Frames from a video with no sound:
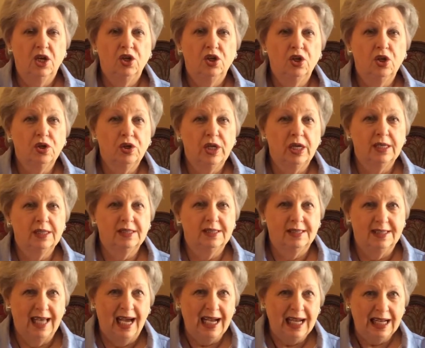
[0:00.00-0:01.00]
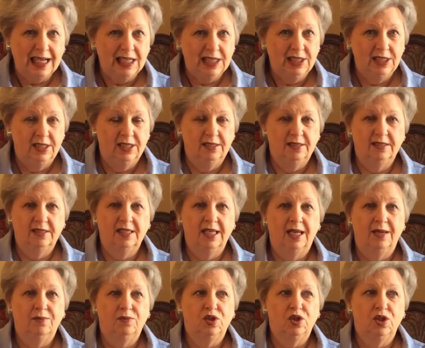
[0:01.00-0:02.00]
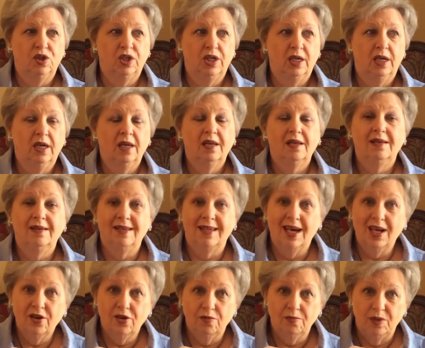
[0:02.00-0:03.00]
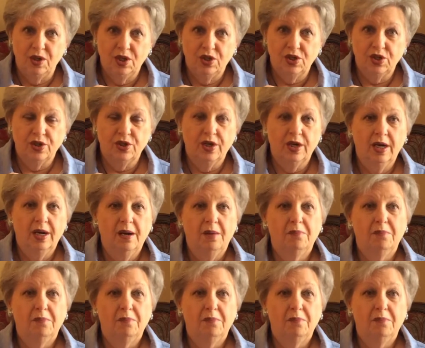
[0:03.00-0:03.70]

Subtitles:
Not exactly the same to the nanometer,